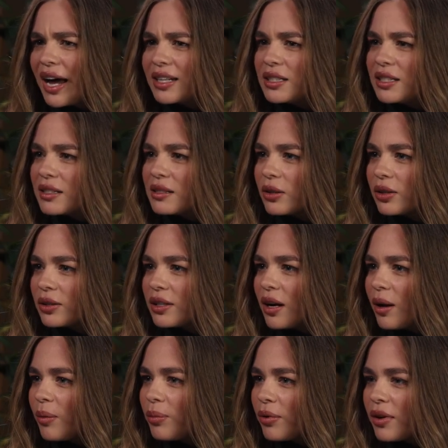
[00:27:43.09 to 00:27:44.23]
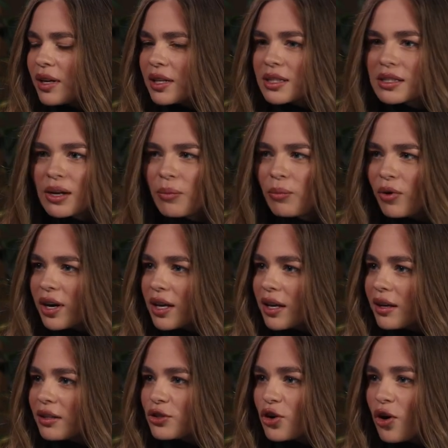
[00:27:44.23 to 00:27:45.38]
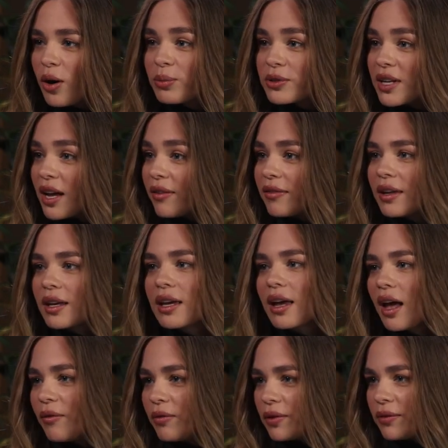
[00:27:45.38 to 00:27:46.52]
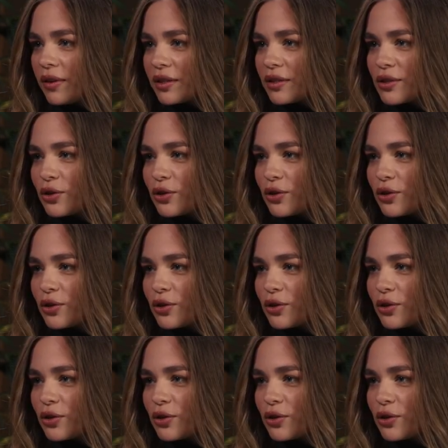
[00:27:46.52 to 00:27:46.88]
IT startup, some marketing jobs, I think everything.